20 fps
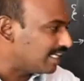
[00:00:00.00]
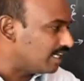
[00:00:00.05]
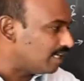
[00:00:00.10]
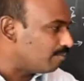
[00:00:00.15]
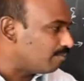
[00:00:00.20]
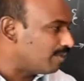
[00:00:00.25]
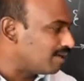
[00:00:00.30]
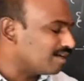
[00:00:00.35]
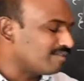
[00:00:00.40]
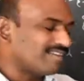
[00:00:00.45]

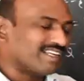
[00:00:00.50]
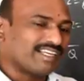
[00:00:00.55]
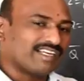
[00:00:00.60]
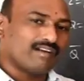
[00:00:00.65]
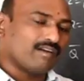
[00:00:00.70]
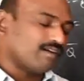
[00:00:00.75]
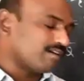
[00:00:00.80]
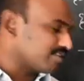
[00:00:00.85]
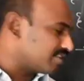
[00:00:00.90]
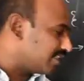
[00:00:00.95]
number, we
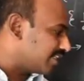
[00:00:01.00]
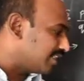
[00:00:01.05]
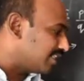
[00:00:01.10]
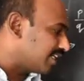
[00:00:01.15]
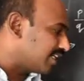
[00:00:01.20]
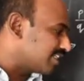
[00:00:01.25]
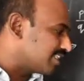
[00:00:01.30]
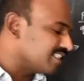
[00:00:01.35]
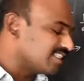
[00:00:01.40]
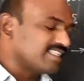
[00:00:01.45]
cannot say
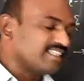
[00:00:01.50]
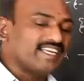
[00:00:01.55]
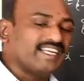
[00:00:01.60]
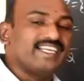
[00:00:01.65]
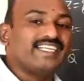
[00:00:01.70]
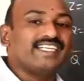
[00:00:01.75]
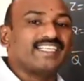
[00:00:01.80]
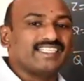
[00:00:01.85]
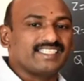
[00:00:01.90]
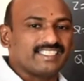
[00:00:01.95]
that is in the
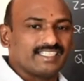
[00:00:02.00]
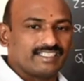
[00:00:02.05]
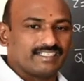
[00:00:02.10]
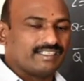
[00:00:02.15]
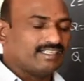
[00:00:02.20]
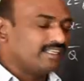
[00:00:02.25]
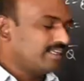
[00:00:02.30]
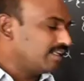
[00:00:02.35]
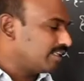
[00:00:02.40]
integer.